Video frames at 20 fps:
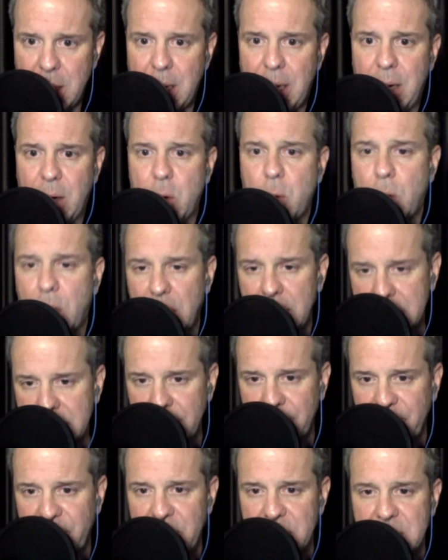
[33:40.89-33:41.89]

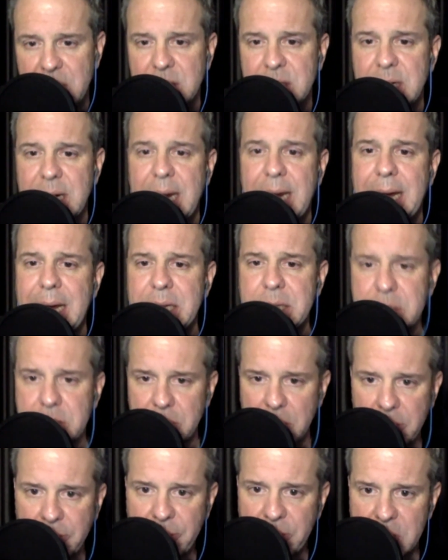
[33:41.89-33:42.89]
quantum physics,
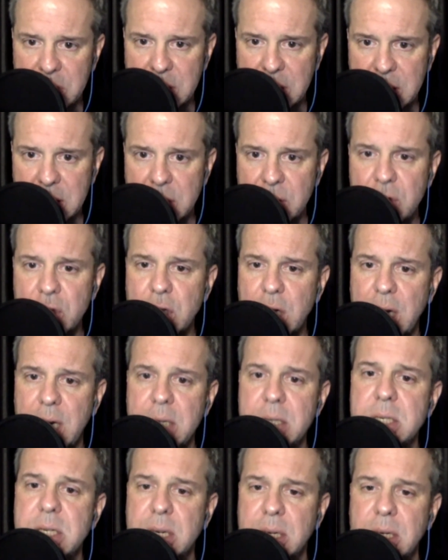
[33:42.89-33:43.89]
astrophysics has
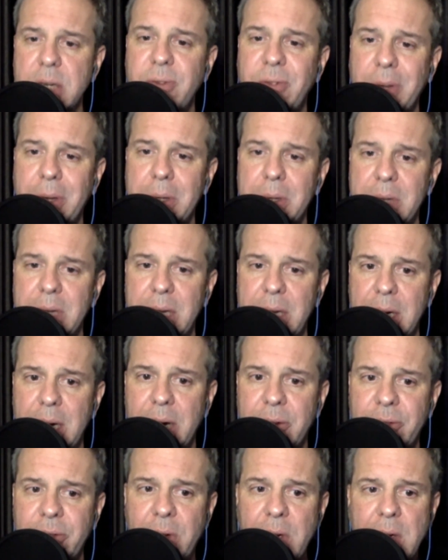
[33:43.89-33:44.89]
changed significantly
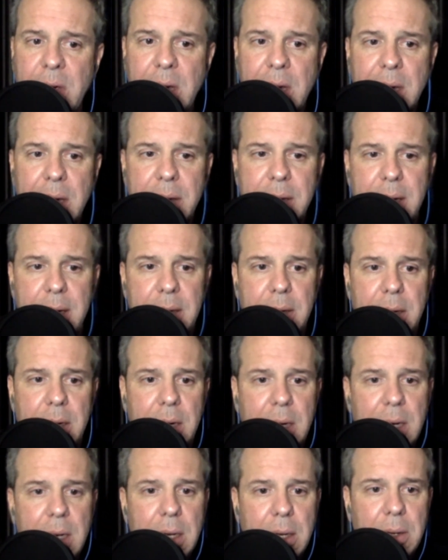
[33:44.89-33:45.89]
enough that
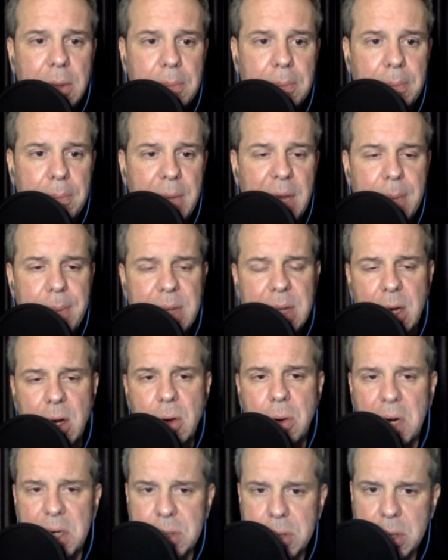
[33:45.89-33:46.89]
maybe the
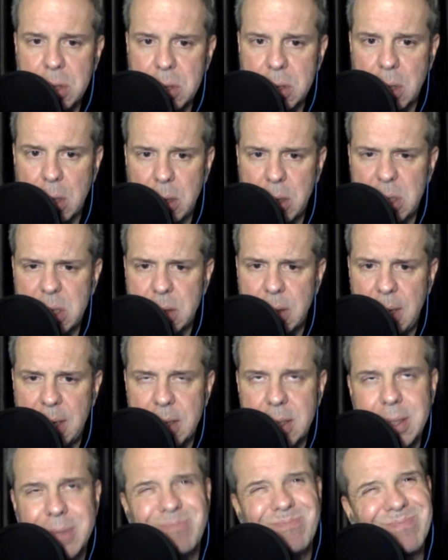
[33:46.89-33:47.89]
questions aren't
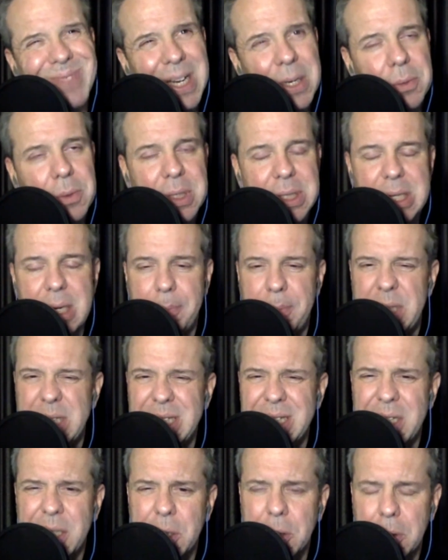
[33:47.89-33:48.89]
as I don't want to say
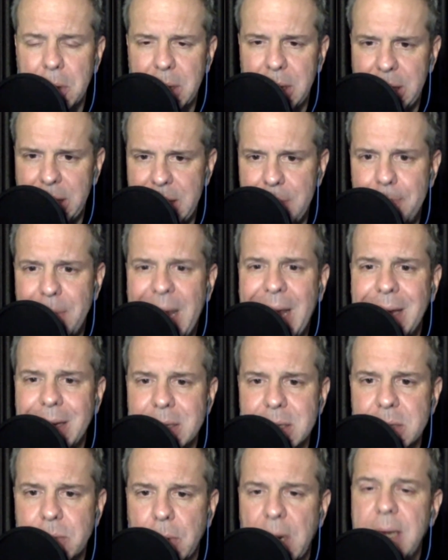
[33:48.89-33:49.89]
materially
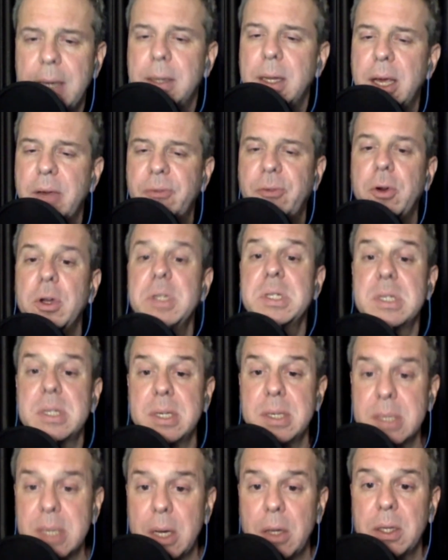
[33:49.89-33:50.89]
based, right? Like, for
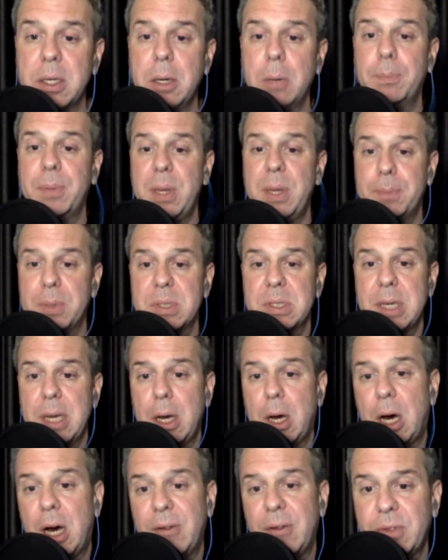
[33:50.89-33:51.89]
instance, I'll hear people
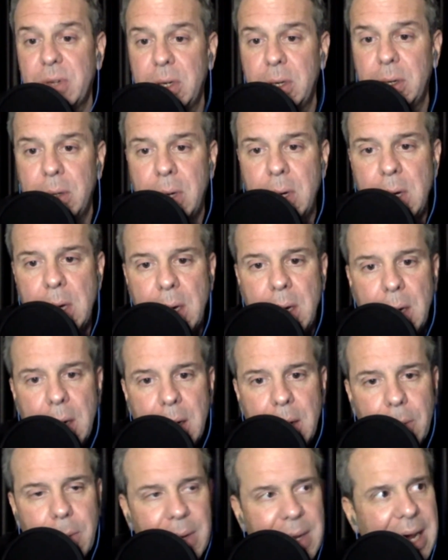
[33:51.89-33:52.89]
say often,
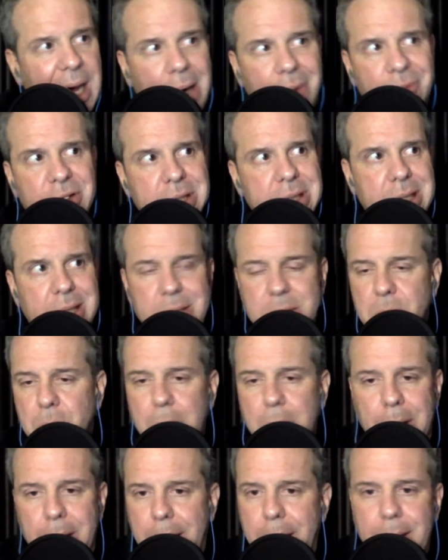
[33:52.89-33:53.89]
well, Alpha
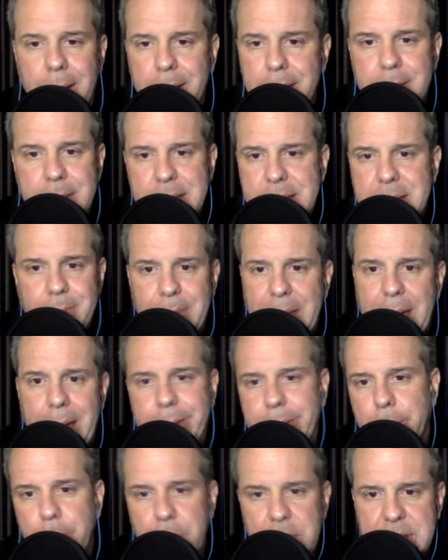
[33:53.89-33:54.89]
Centauri, it doesn't
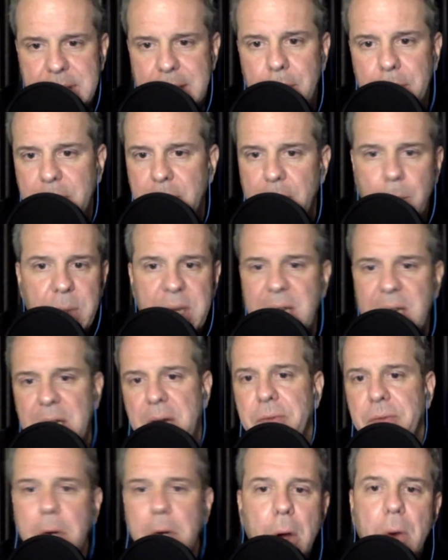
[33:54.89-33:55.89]
matter what's out there. We can
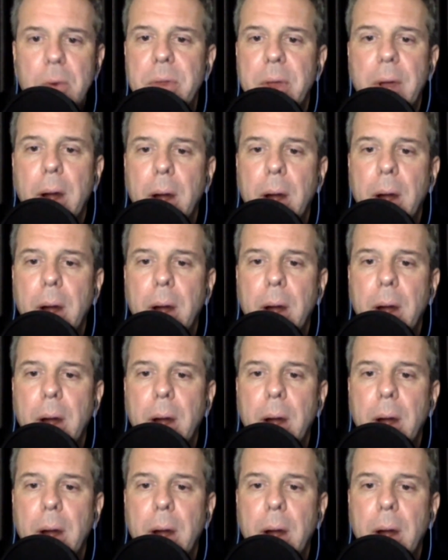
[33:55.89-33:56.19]
never go there.